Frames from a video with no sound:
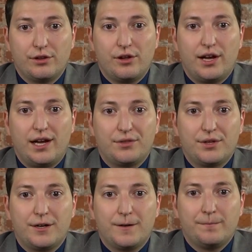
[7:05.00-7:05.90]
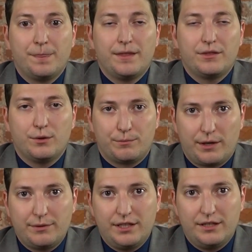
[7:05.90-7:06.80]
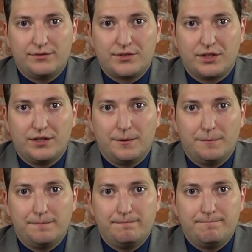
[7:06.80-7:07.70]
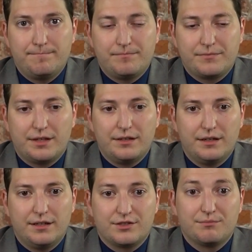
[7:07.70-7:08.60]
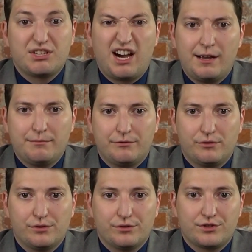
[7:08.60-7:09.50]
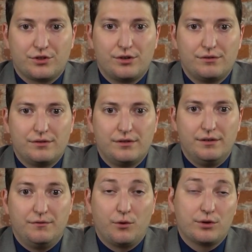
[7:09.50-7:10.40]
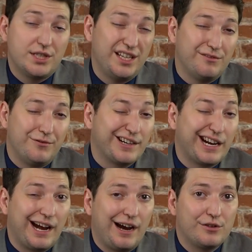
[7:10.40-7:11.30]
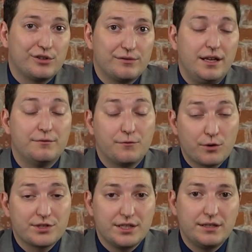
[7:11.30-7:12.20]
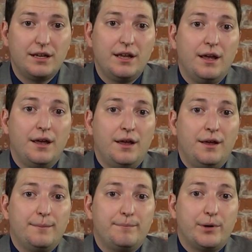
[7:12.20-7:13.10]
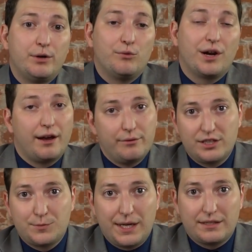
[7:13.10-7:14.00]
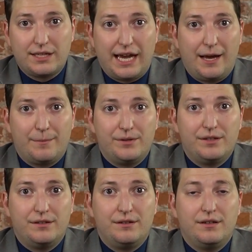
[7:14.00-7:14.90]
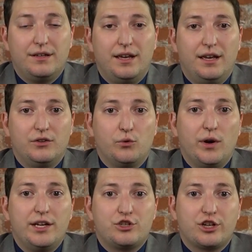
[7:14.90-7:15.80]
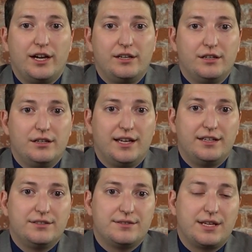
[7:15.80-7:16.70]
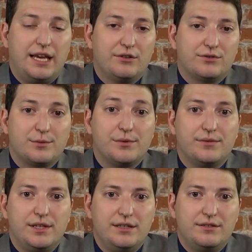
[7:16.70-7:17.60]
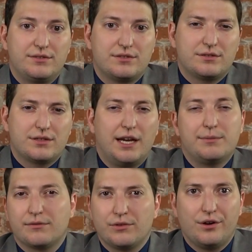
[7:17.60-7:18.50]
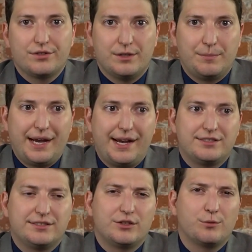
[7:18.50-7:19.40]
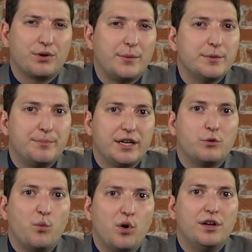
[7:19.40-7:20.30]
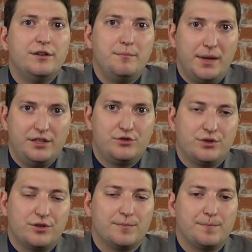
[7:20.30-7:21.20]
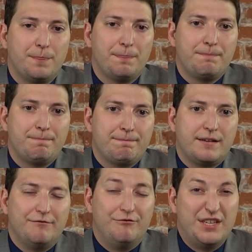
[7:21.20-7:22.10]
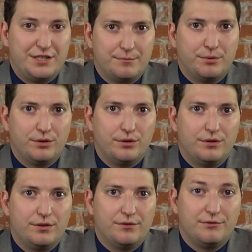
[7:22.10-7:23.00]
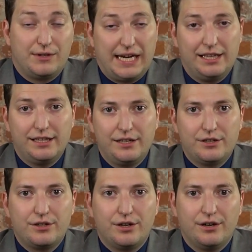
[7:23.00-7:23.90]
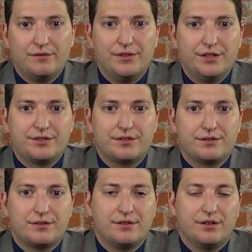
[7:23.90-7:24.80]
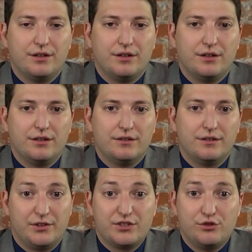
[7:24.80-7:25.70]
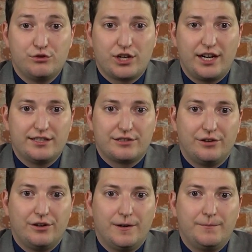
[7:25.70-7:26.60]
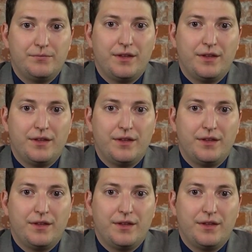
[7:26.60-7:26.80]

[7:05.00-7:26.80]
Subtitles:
law out there. They'll probably give some time before they'll start enforcing it and figuring out how they're going to enforce it. But what I would expect to happen, and the way China has handled some of these types of laws in the past, is they'll probably pick one major visible violator of this new Chinese law,